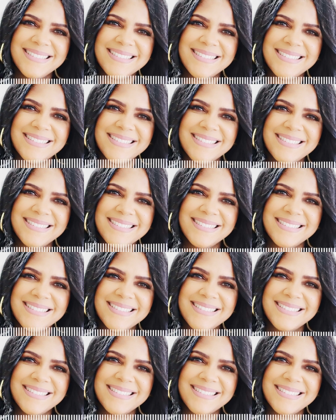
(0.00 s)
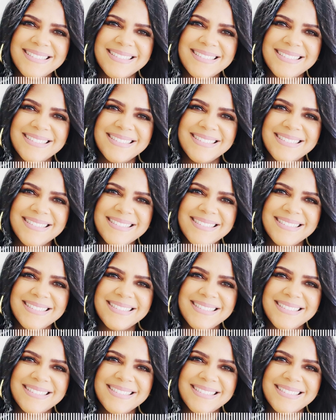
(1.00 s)
from young, but then it can also be what
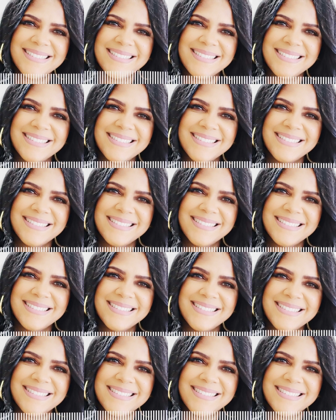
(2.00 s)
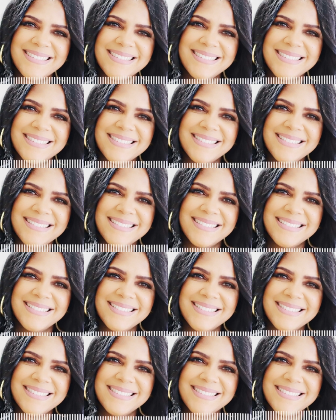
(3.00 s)
you consume. You know, it, it
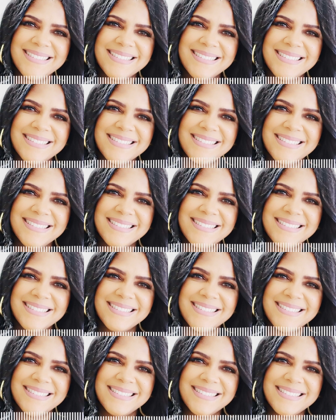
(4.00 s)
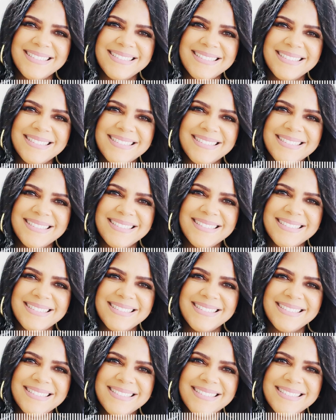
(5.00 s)
we there's just so much access now to
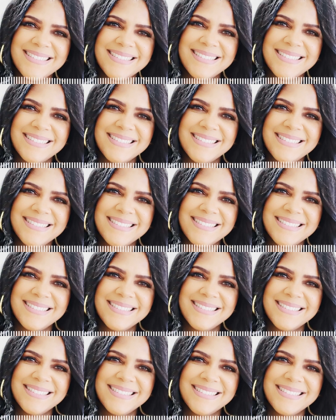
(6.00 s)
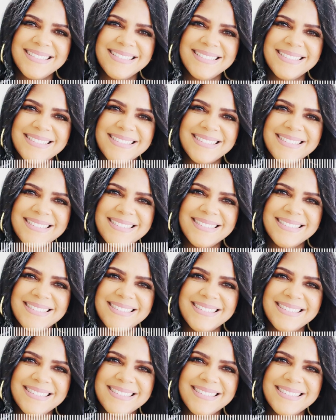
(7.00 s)
information. So the thought
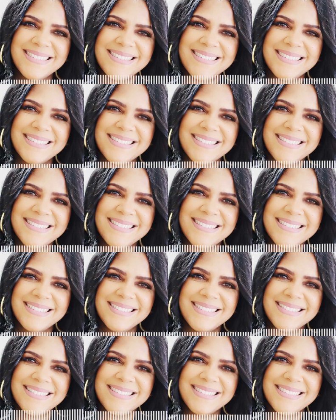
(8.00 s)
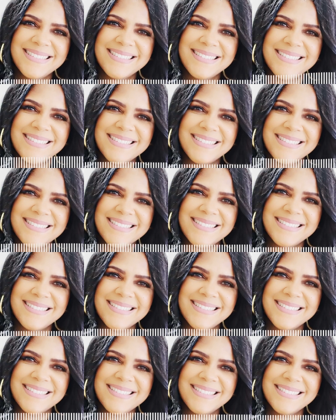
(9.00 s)
process can be shifted at any
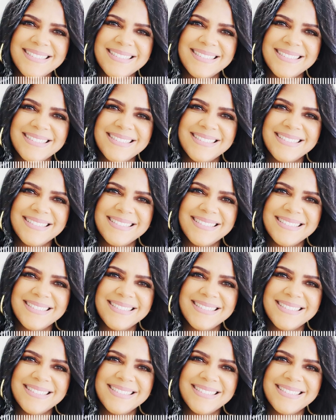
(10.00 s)
point of your life.